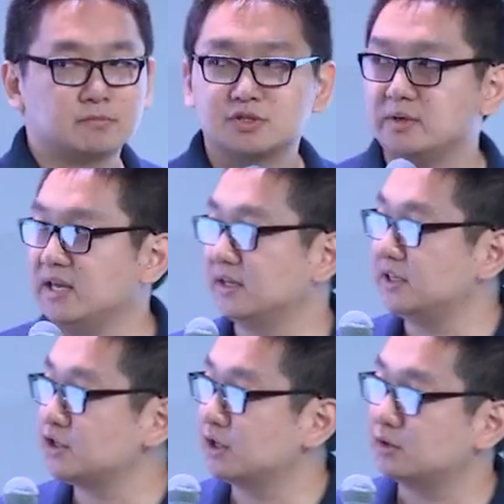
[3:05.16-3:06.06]
So in
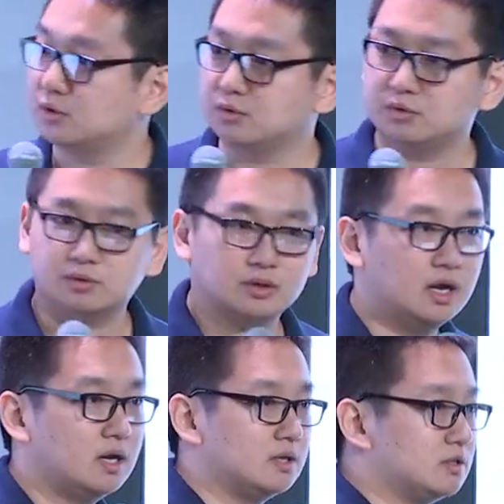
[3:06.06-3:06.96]
addition to
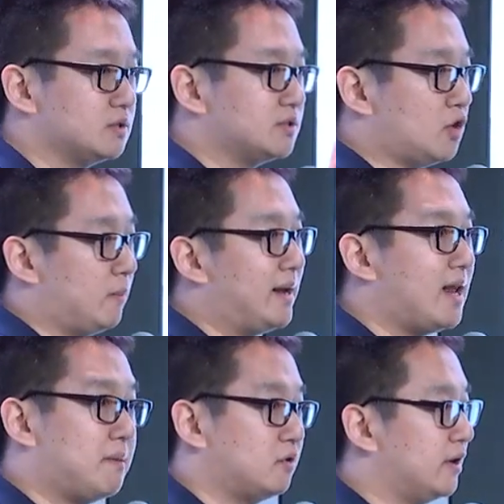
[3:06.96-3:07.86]
those domain
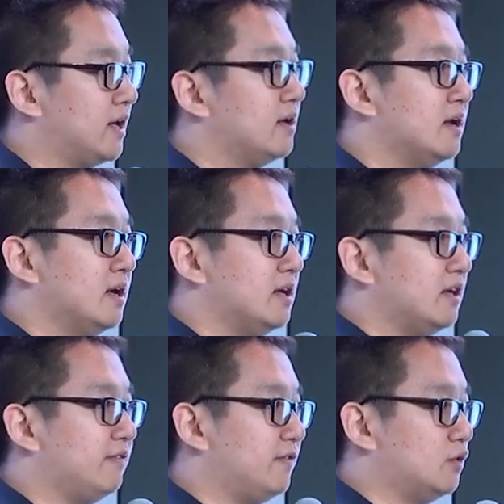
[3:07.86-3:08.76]
library,
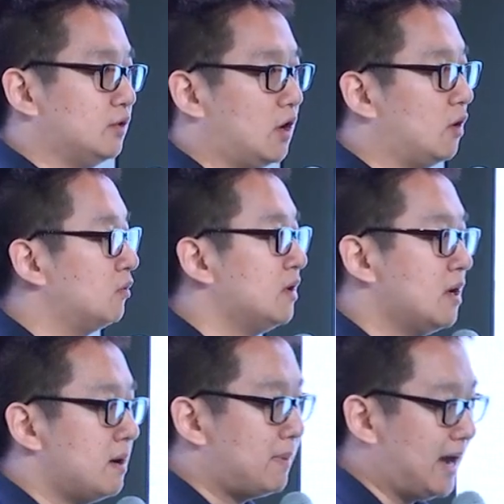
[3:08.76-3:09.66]
if you know,
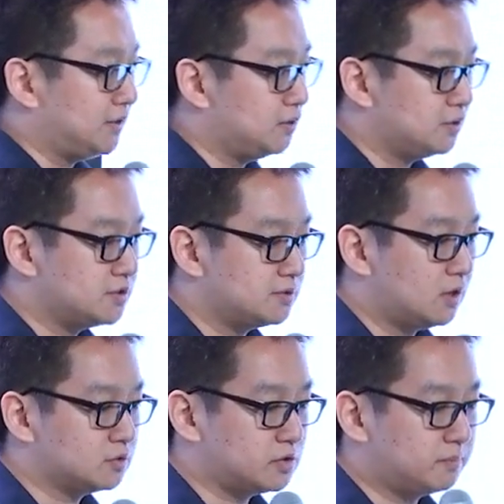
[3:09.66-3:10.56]
PyTorch
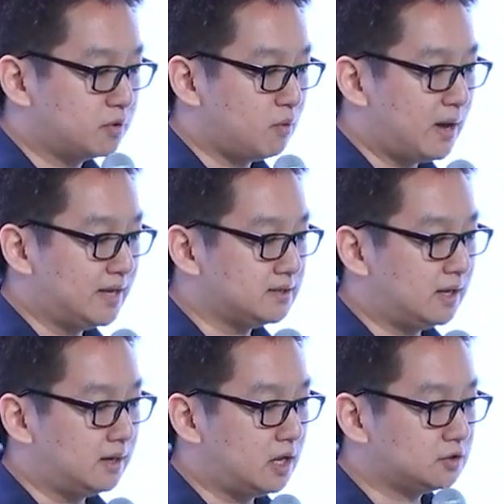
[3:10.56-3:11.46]
also provide
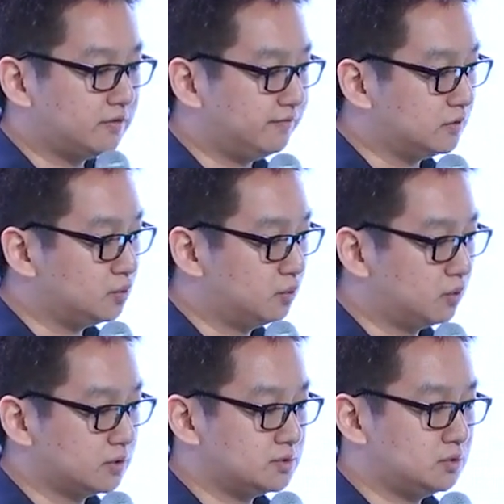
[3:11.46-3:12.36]
a lot of
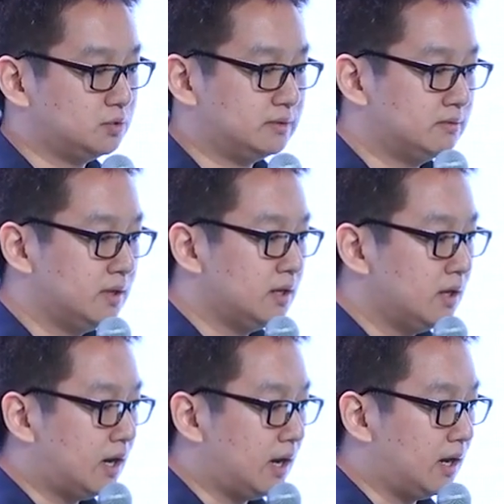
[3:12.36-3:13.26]
tools to
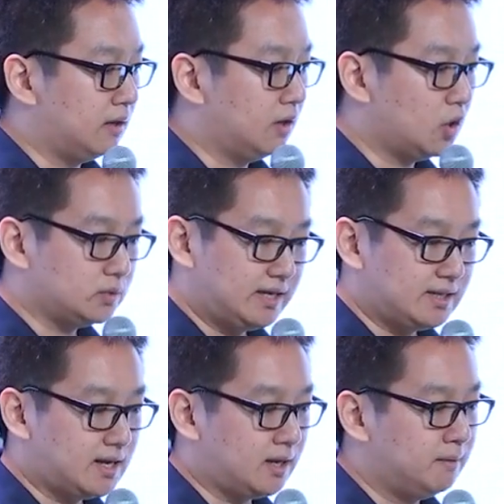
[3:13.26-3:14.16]
load
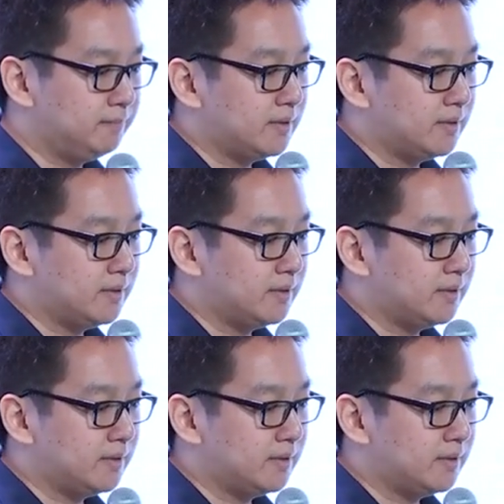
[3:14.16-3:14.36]
data.